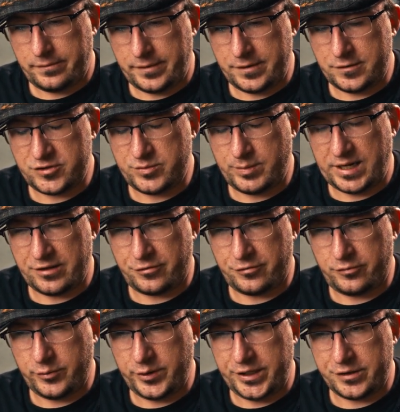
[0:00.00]
it was about
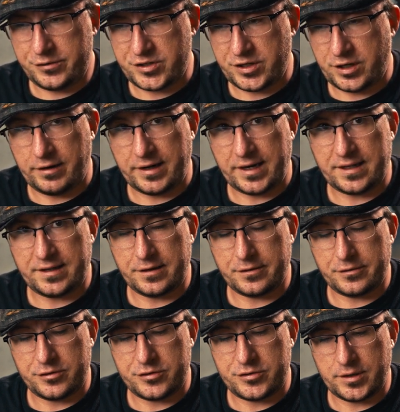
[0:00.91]
3 years ago I got
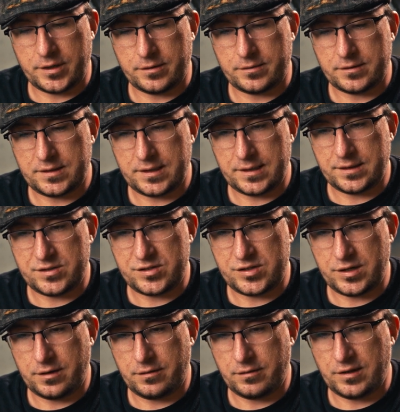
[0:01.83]
the other drone, and
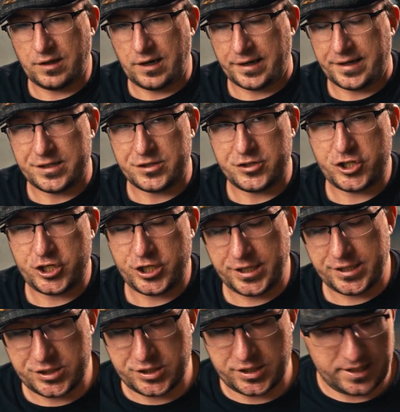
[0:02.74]
so a lot can
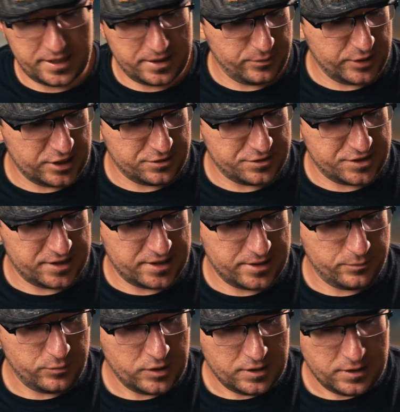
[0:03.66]
change in that amount of time.